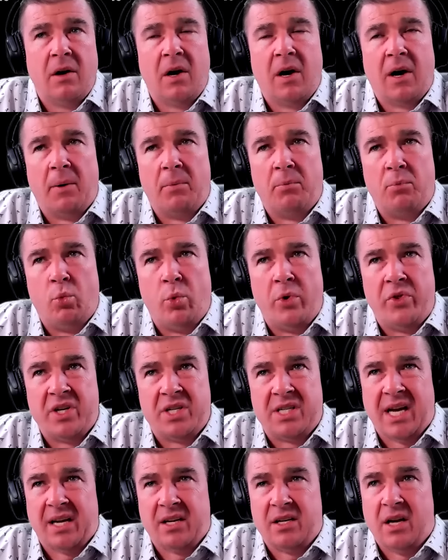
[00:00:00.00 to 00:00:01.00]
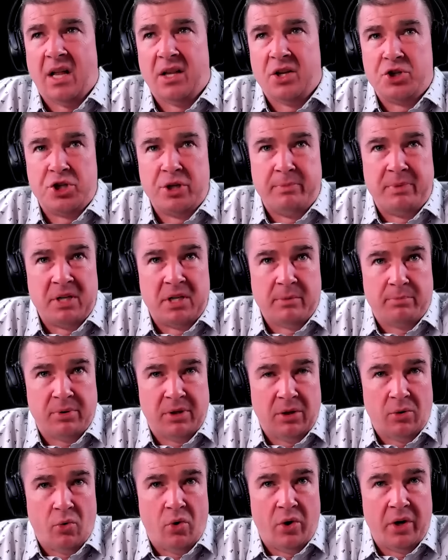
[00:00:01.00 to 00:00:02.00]
Um, would the technology be
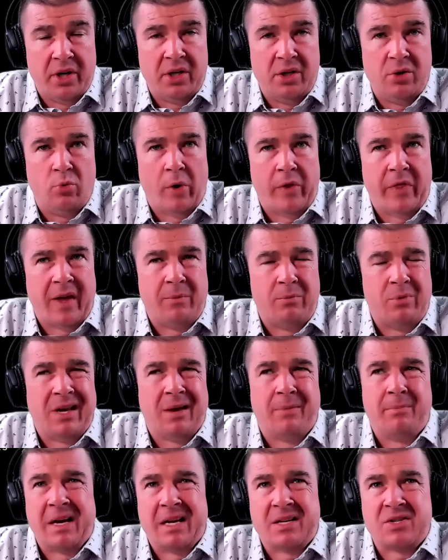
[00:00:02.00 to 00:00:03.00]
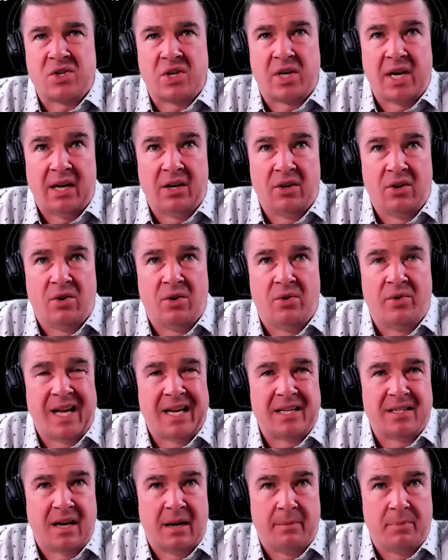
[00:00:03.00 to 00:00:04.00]
deployed? Would they be at mass scale?
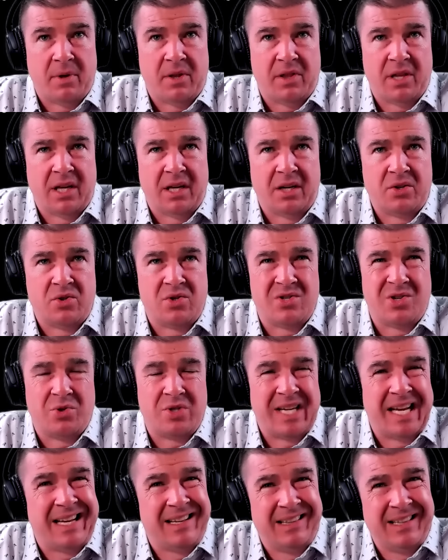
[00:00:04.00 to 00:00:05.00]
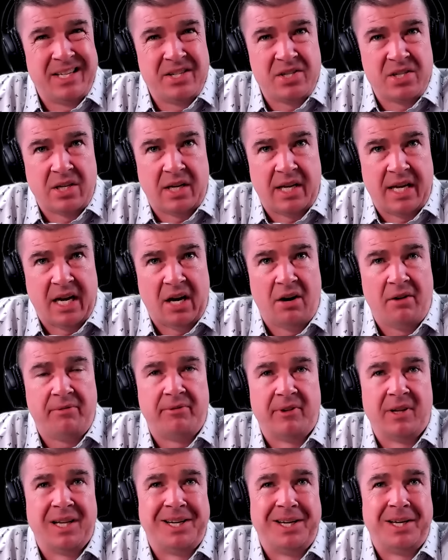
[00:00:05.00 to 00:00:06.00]
That type of thing. So take a listen
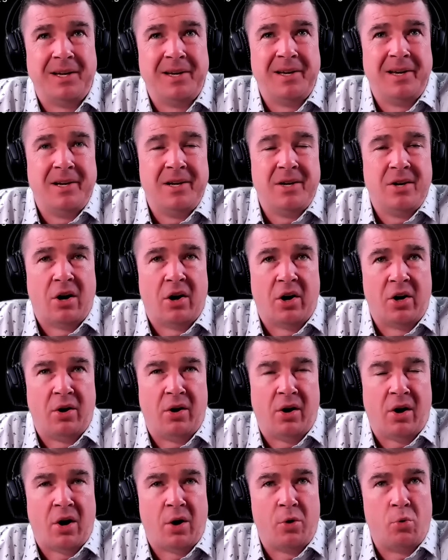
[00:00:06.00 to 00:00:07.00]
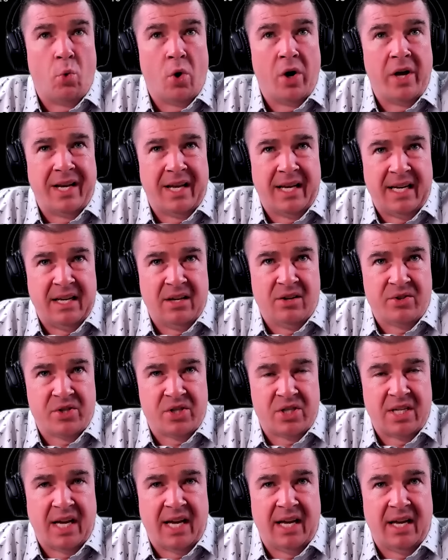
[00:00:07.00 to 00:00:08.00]
carefully on a, on what Anil
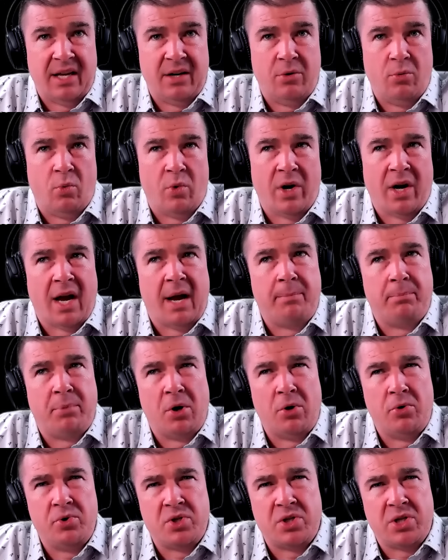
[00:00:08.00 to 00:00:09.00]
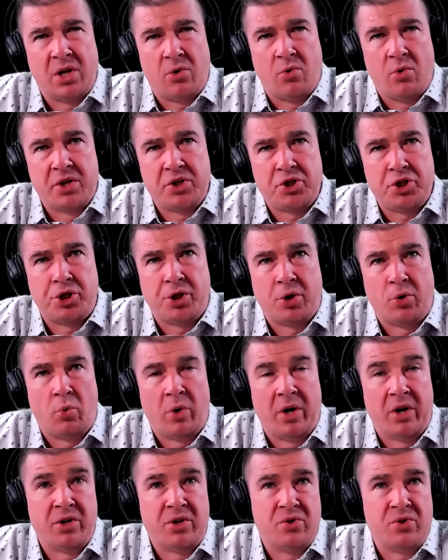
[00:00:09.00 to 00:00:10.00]
said when I posed the question,
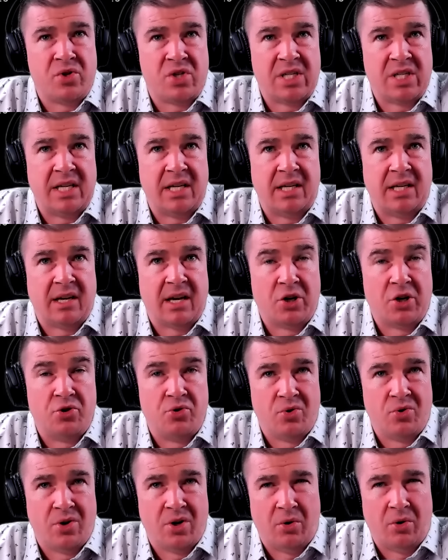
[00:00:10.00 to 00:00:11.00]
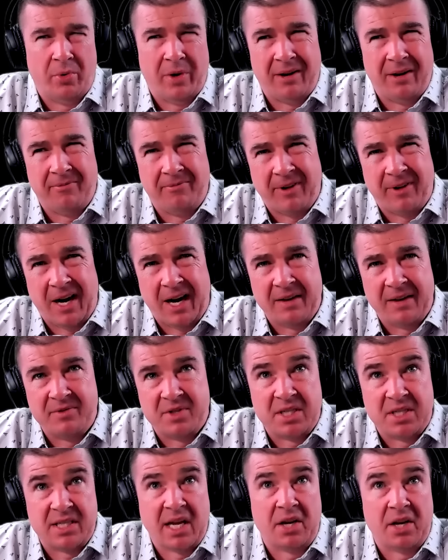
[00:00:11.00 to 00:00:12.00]
where do you see Aduro in five
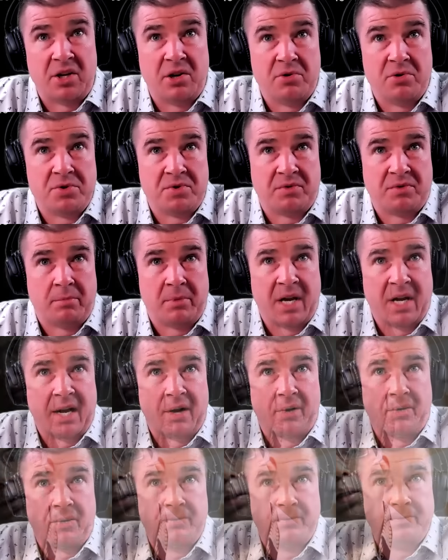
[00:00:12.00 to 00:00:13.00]
to ten years from now?